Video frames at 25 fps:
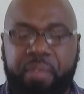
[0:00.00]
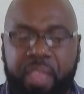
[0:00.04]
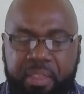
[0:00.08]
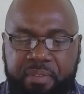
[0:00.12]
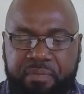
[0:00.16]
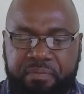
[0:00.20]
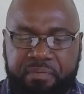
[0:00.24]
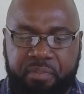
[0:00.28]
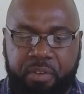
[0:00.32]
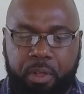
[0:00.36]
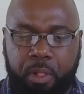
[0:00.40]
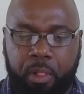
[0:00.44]

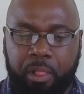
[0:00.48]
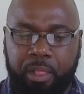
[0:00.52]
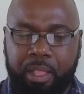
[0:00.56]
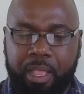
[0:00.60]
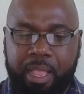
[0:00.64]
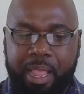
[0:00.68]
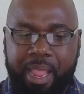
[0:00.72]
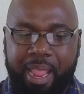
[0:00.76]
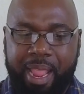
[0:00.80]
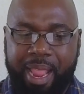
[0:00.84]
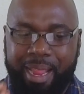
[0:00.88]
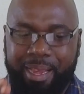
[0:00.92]

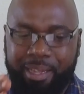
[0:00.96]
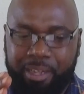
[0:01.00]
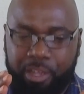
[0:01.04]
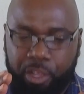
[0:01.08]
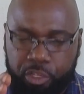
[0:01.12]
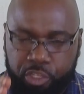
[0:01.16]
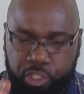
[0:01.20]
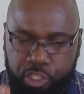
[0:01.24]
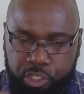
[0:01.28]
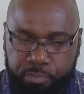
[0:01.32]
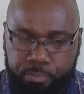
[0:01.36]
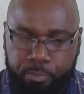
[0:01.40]
faithful in the
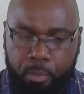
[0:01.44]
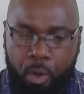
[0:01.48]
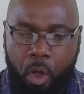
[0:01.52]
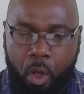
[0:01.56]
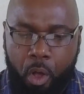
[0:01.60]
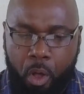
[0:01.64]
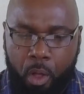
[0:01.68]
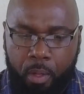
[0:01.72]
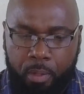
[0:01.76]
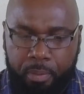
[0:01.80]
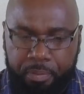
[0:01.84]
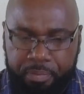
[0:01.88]

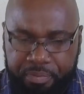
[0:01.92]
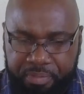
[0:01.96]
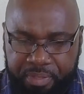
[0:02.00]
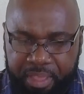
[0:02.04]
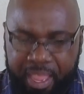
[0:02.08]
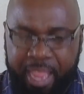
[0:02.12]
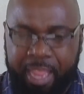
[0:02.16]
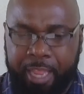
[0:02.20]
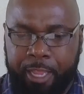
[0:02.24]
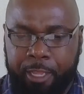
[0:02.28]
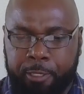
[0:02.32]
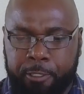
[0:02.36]
small
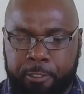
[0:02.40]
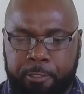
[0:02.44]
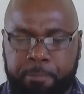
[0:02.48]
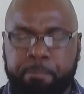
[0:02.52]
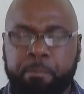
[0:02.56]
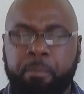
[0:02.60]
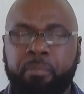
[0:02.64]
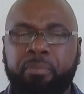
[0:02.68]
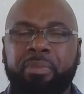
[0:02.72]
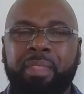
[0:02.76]
things.